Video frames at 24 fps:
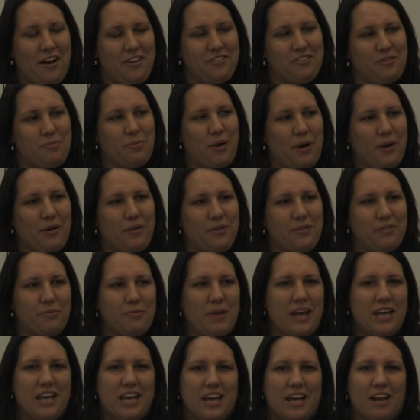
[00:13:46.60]
I suppose,
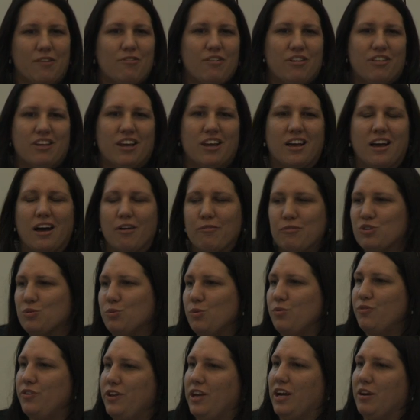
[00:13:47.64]
making everything
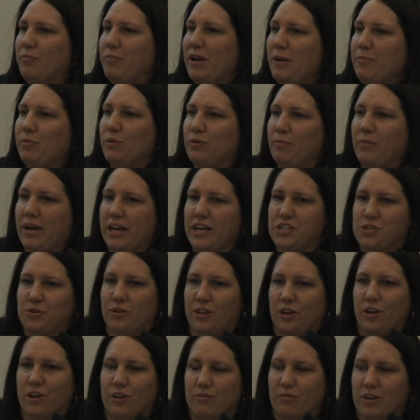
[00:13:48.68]
comfortable for young people and making
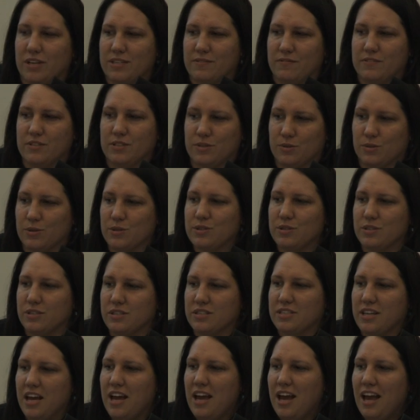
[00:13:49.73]
sure they've got the right
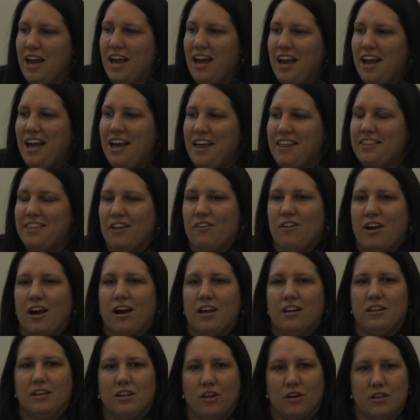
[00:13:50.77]
resources. There
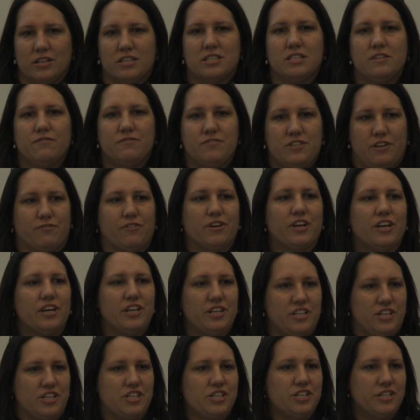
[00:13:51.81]
are lots of different
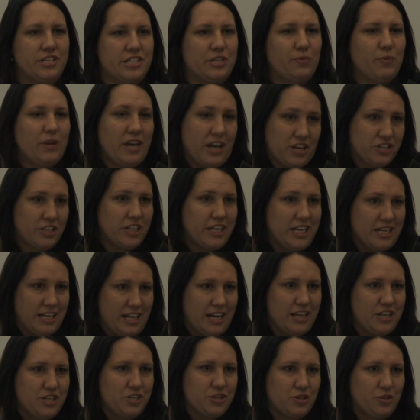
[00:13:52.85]
conditions that we actually
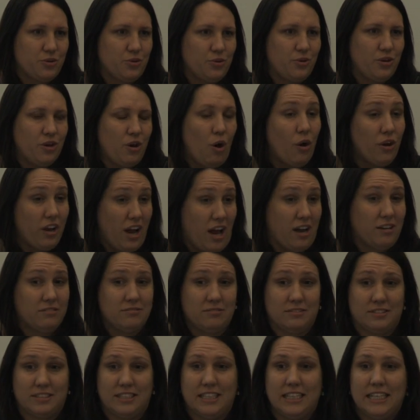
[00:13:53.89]
need to
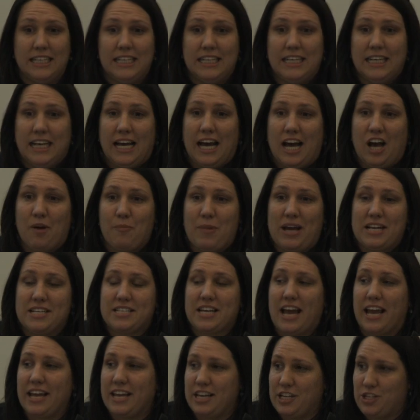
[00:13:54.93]
honour
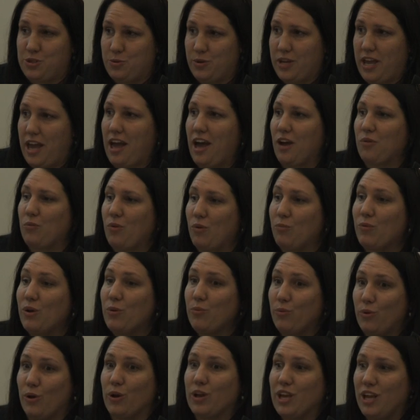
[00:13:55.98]
and take into account
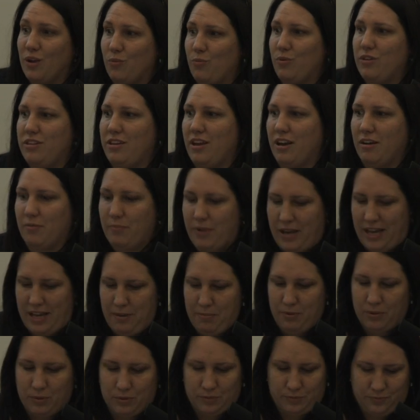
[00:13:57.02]
when we're working with young
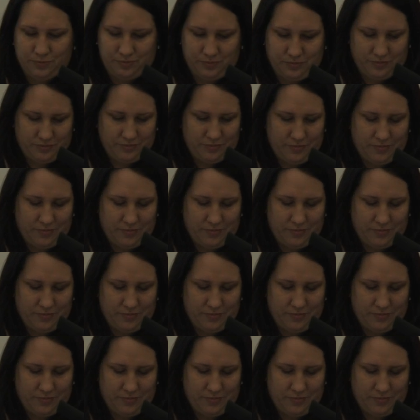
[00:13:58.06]
people.